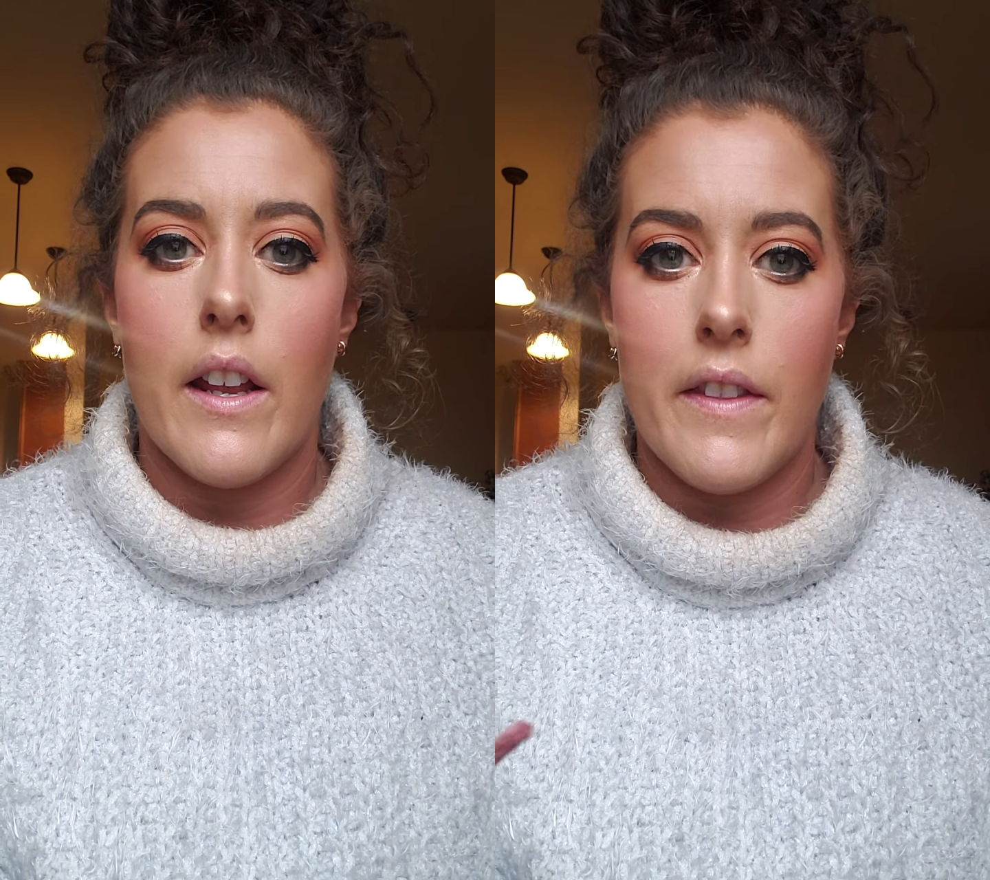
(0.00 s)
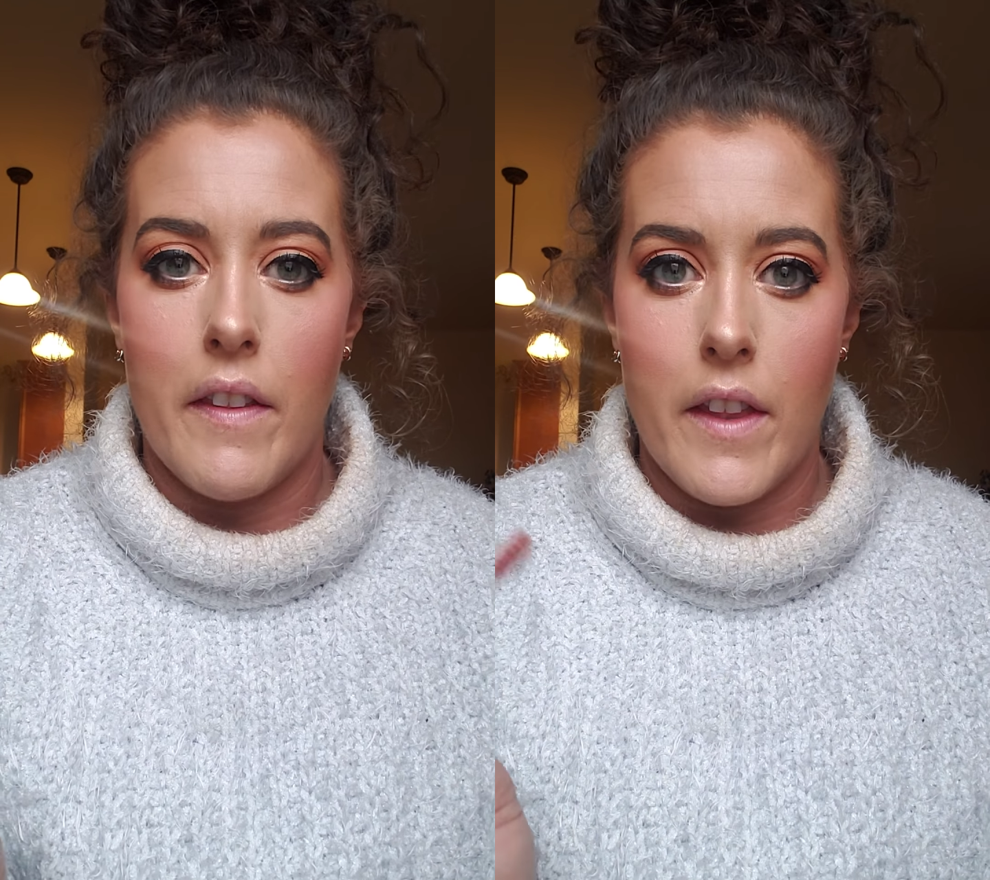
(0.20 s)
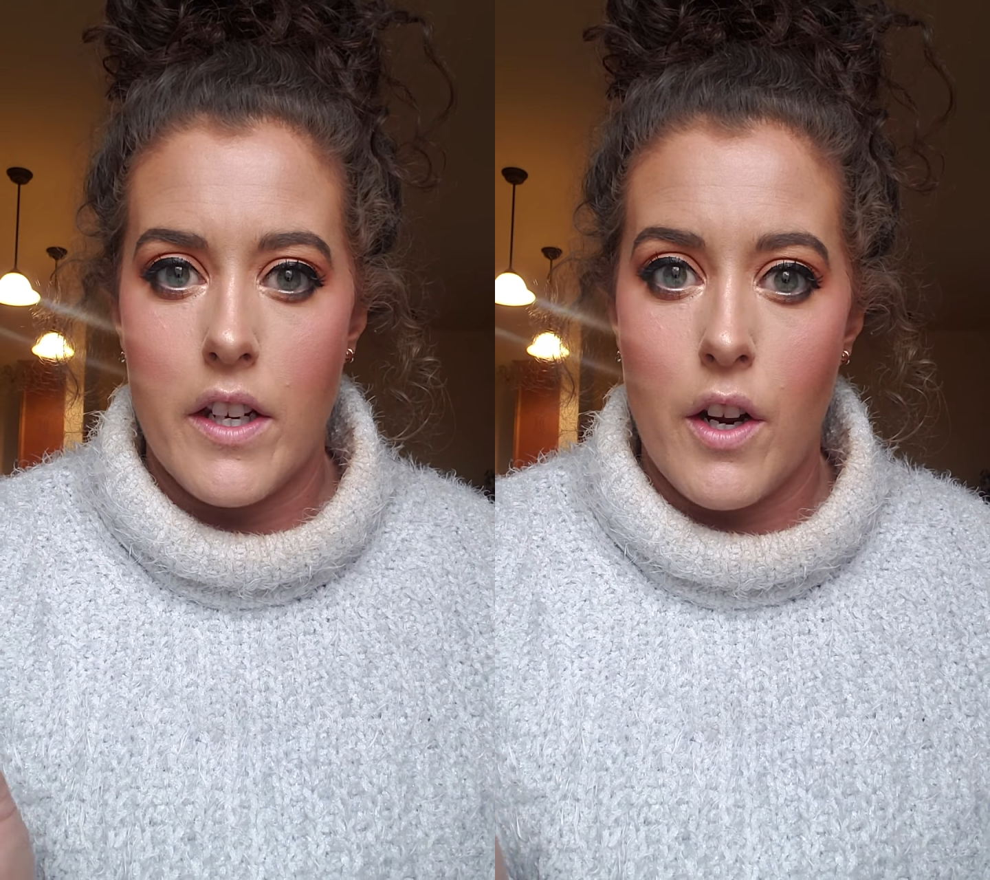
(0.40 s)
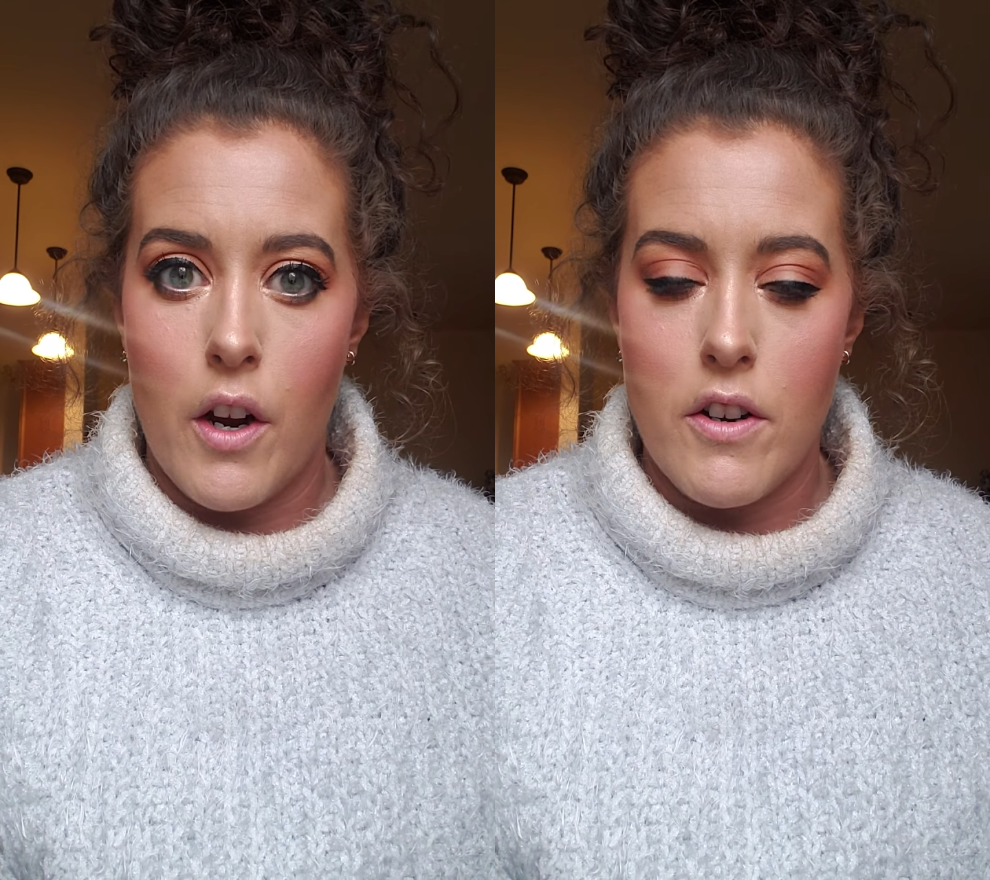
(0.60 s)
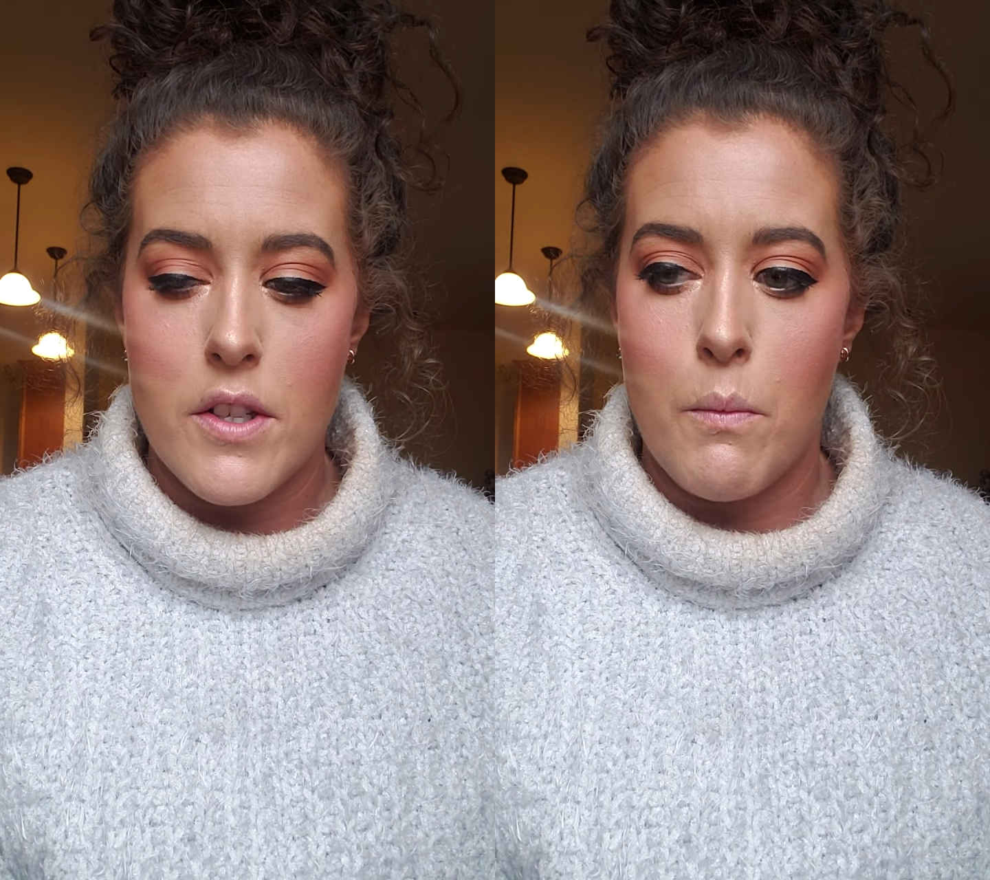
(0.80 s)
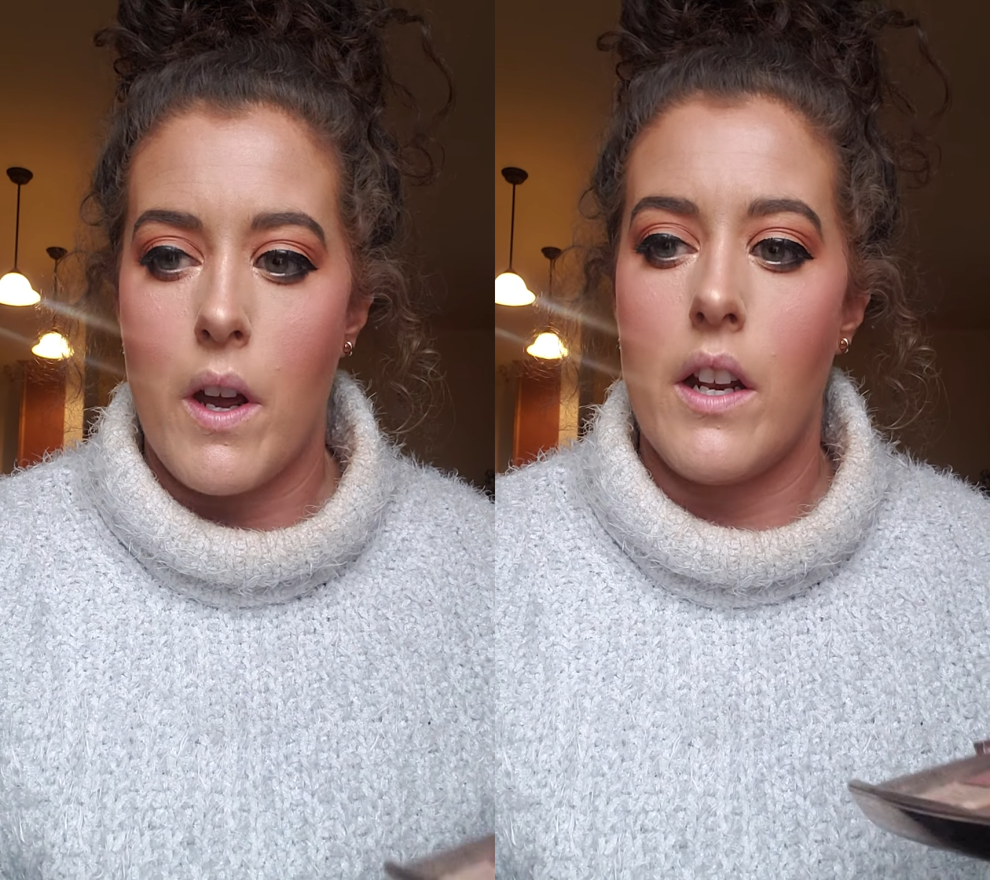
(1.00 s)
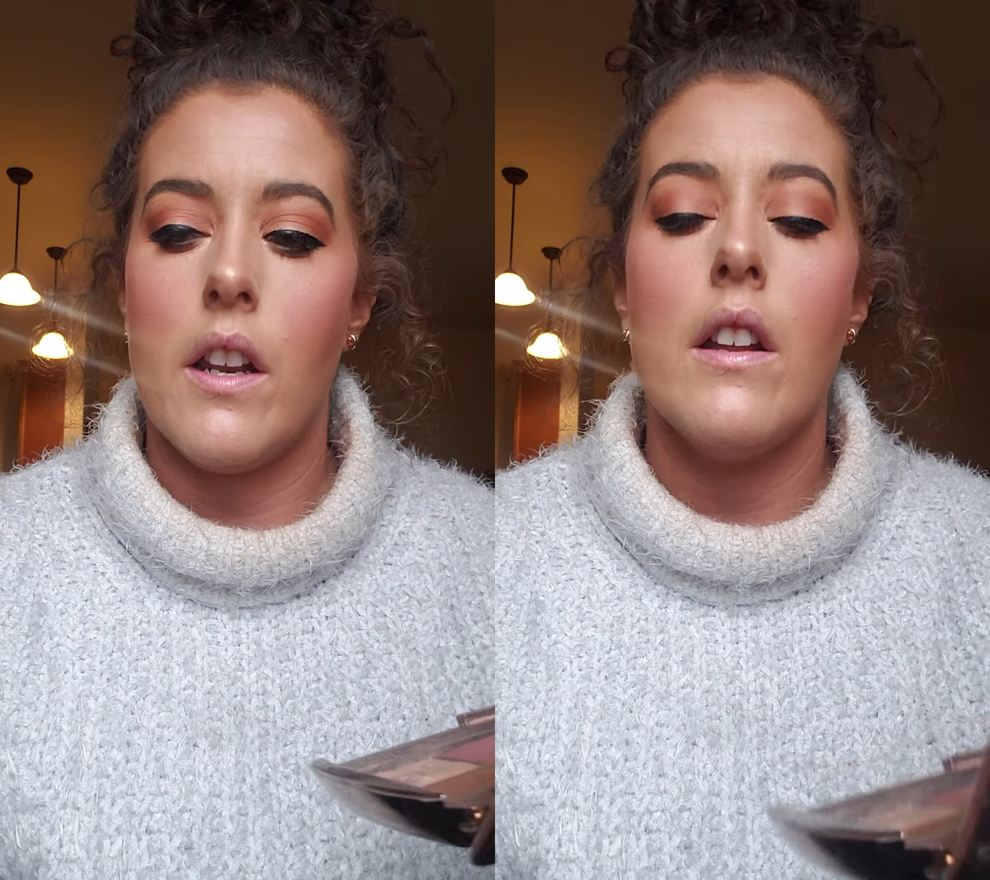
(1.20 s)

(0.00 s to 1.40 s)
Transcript: And then the NARS one,